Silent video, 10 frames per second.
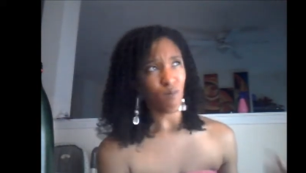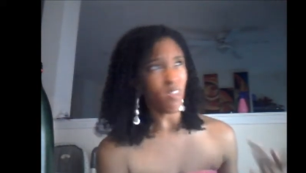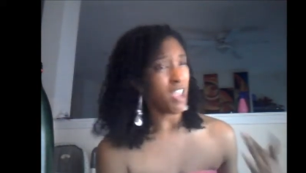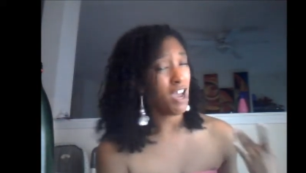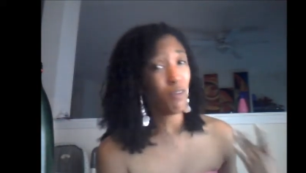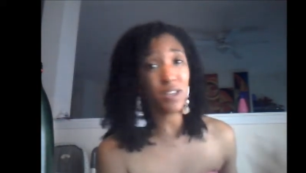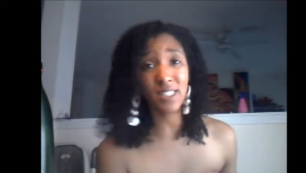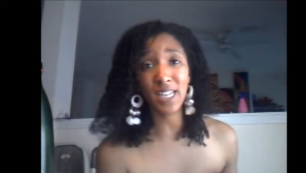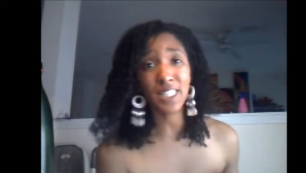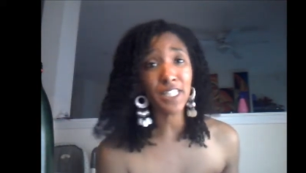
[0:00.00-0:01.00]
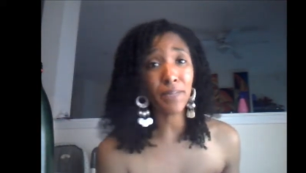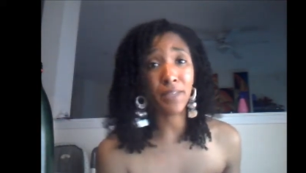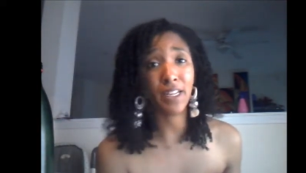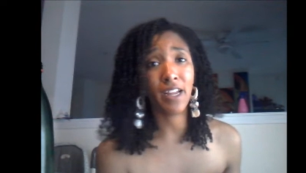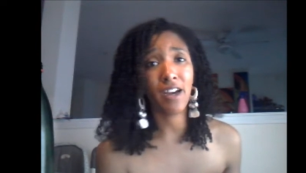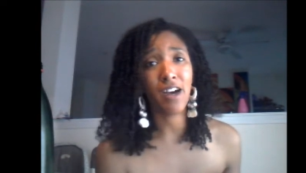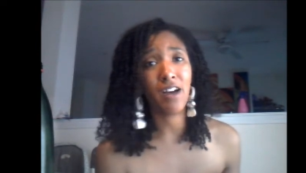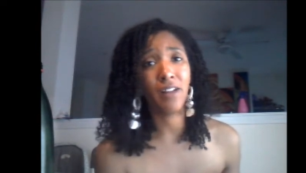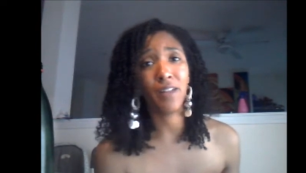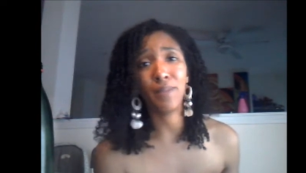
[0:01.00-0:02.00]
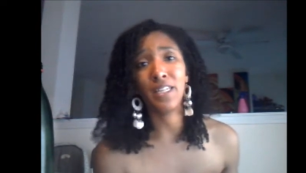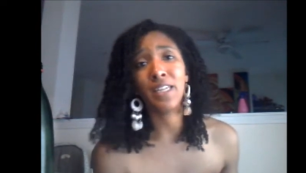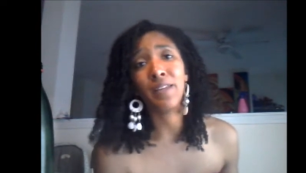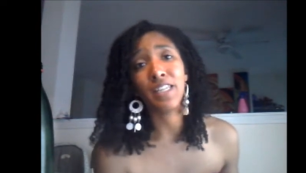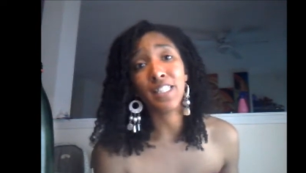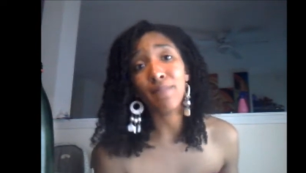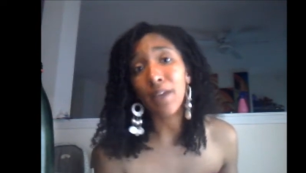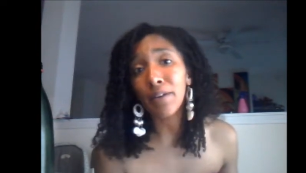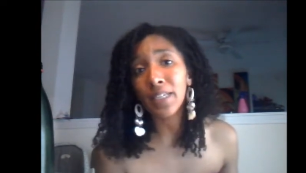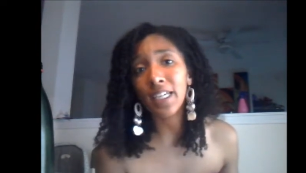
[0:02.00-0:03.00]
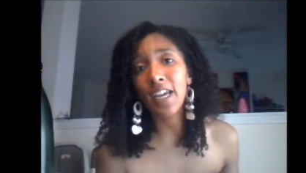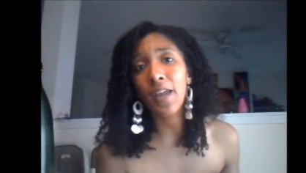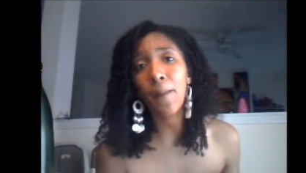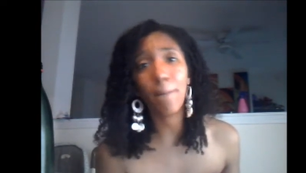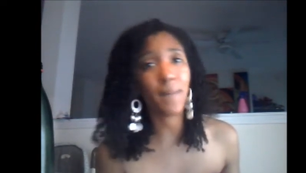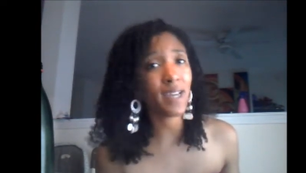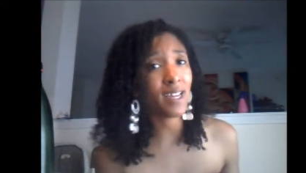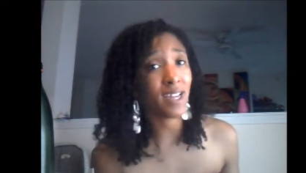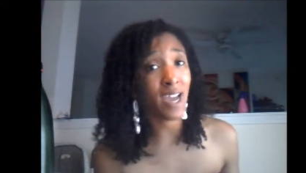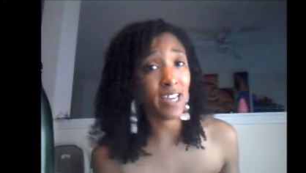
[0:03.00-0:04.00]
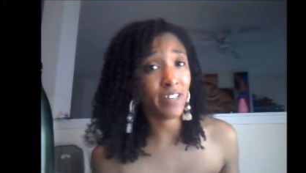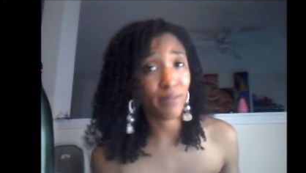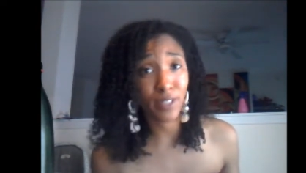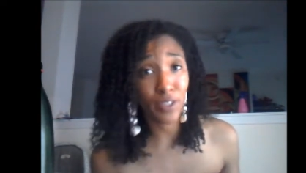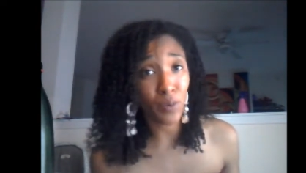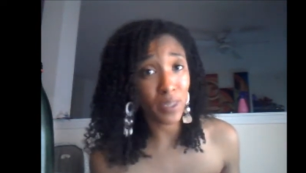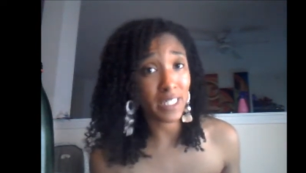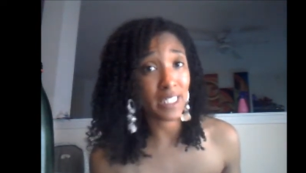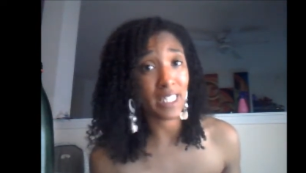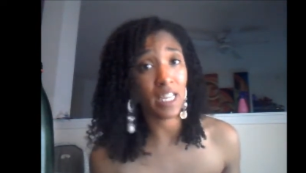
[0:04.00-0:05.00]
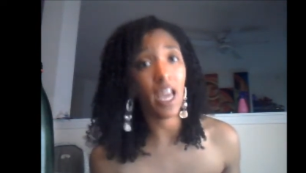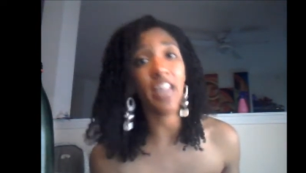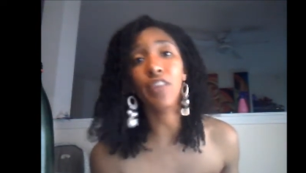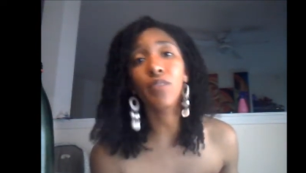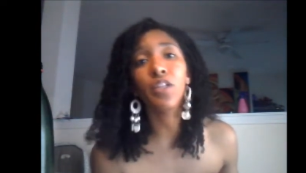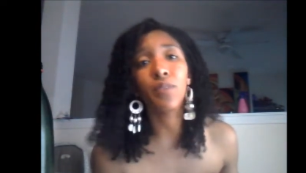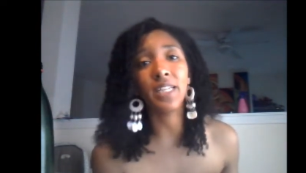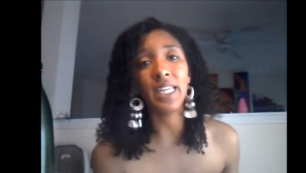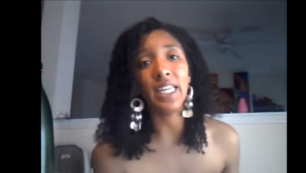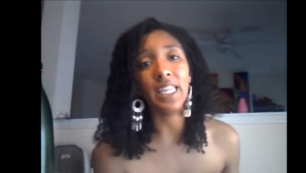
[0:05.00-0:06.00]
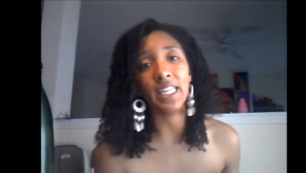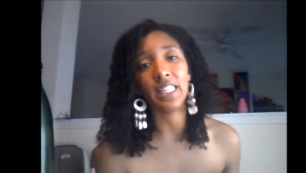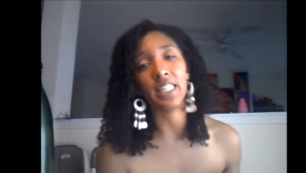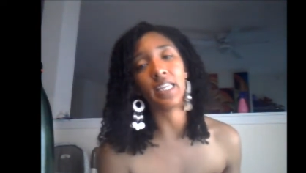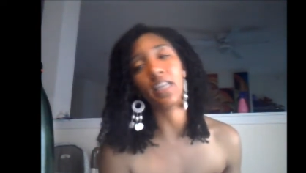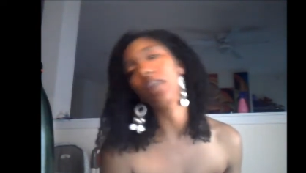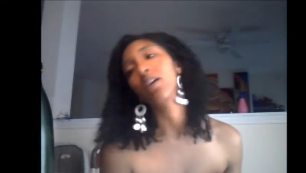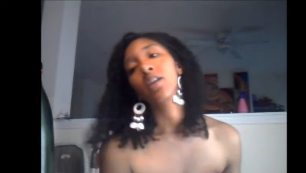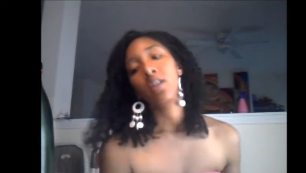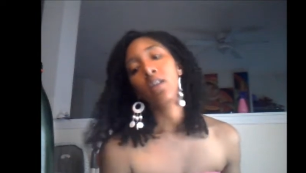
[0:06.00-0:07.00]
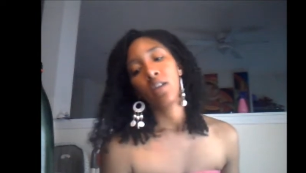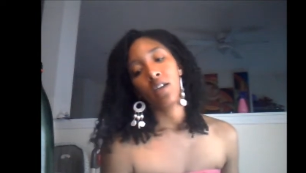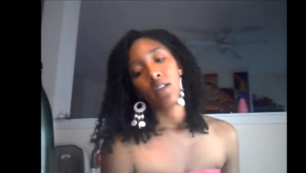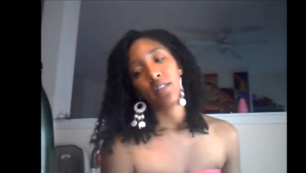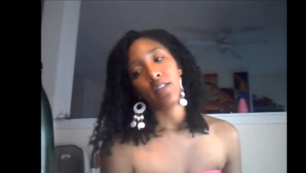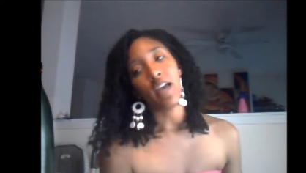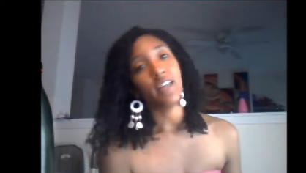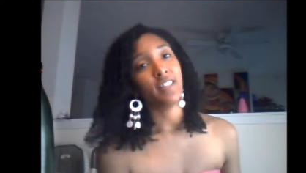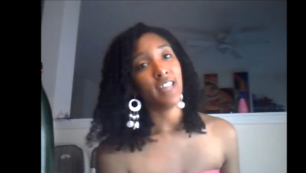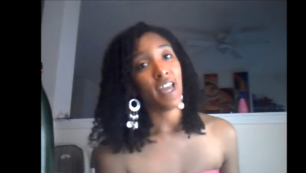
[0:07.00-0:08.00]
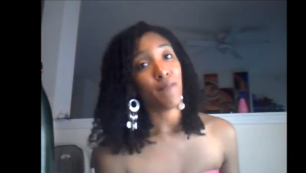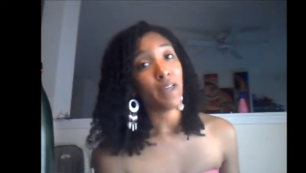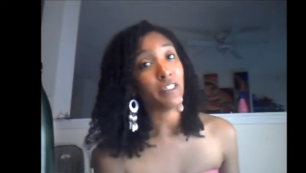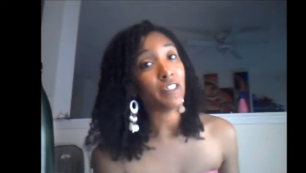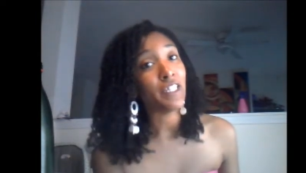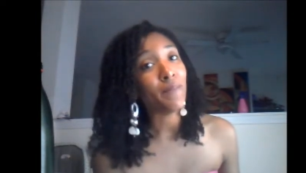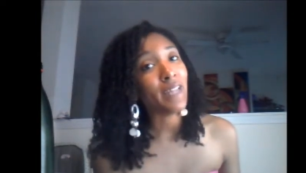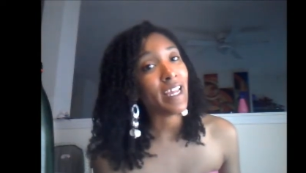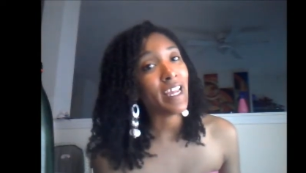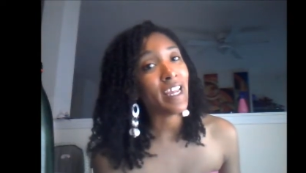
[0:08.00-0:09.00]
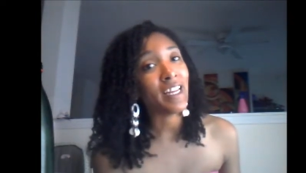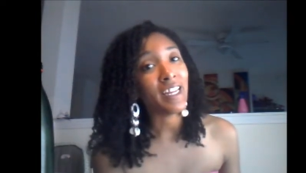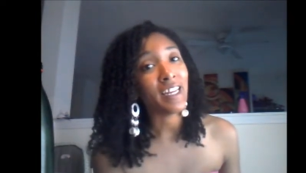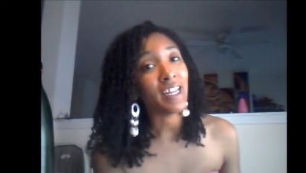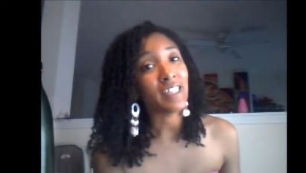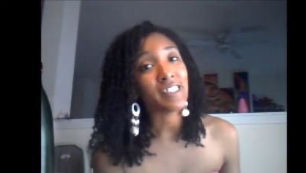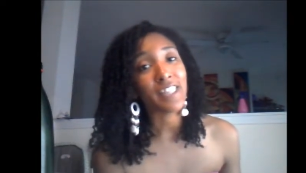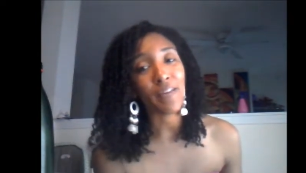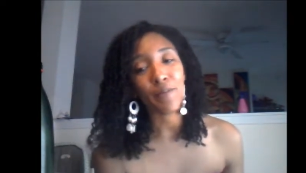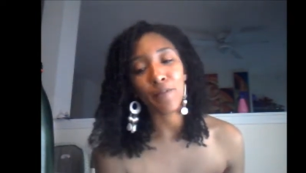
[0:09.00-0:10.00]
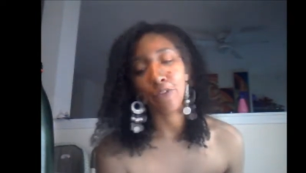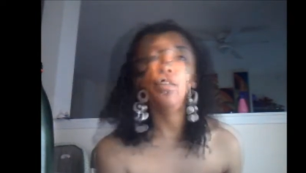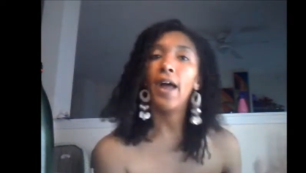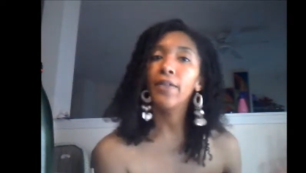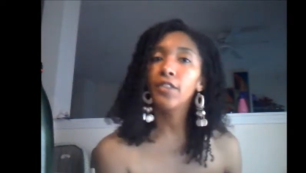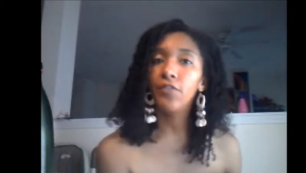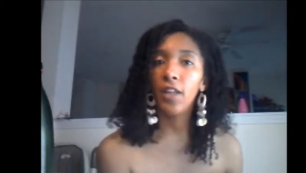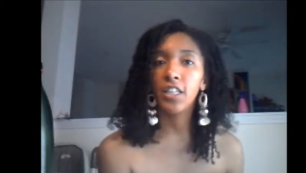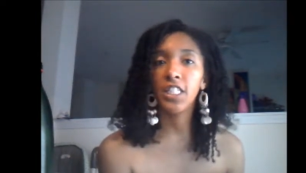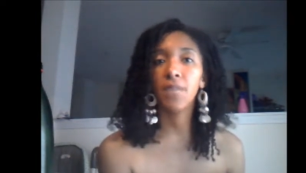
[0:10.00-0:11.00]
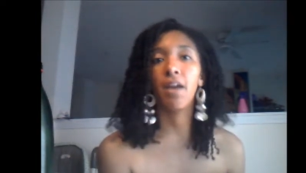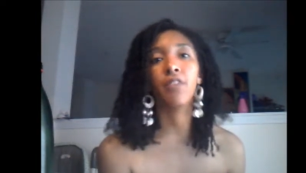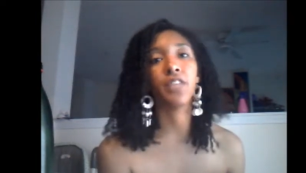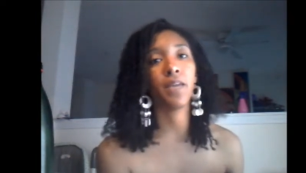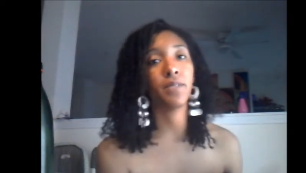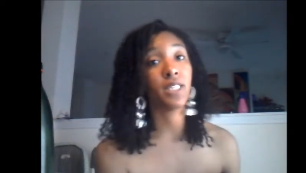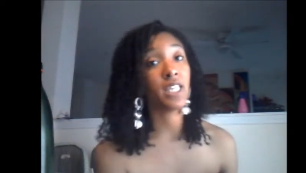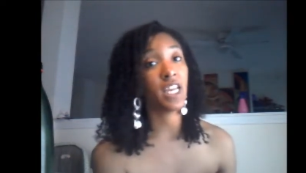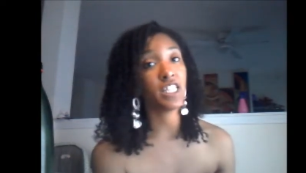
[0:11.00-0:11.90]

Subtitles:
I was not tempted at all. I mean, it smelled good, but I didn't really want to eat anything. I just had my little lemonade, and I just kept it moving. So after the fellowship, I was able to catch